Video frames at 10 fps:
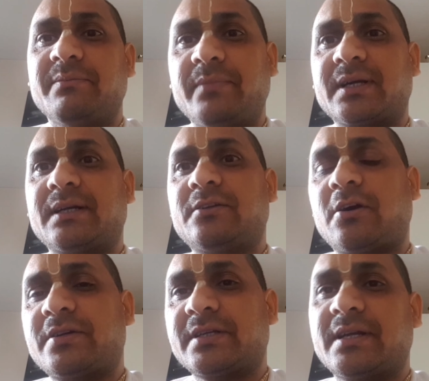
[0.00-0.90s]
but
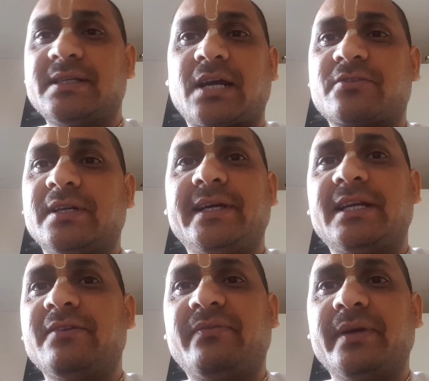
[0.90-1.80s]
doctor is actually
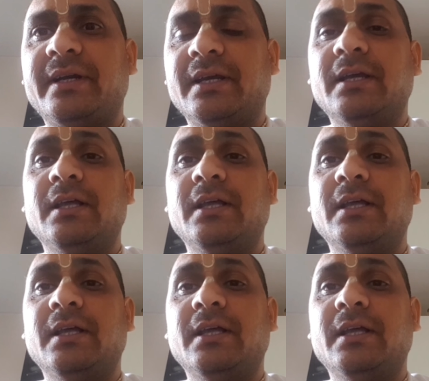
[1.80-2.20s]
getting paid.